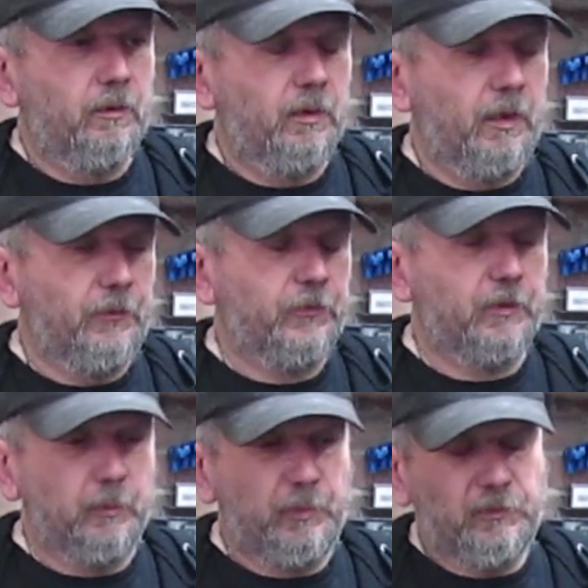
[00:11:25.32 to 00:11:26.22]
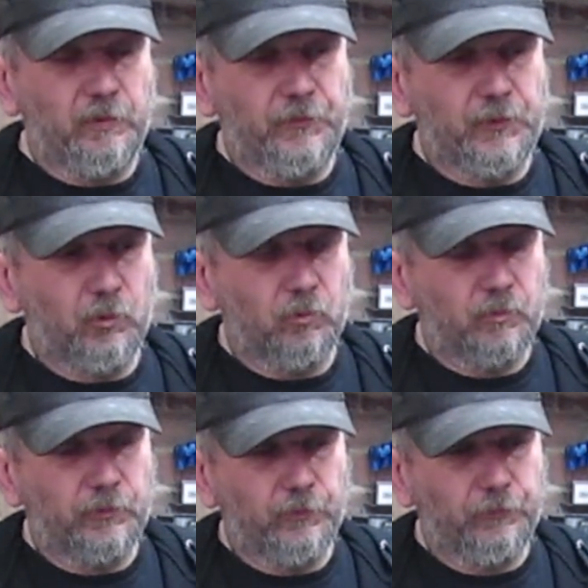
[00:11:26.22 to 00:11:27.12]
It's going to be difficult
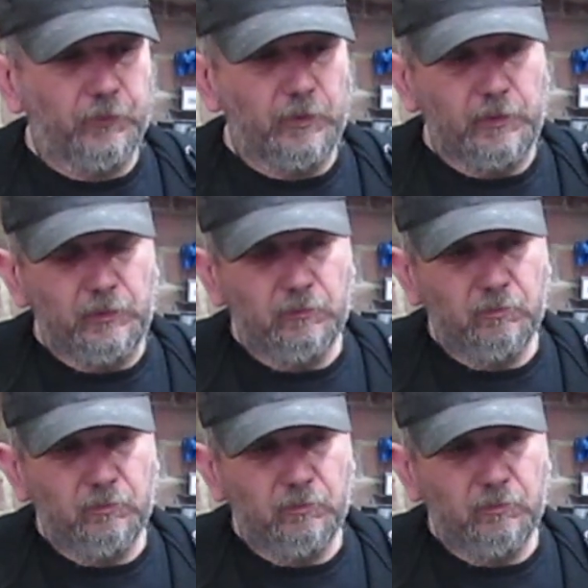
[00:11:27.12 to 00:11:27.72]
because obviously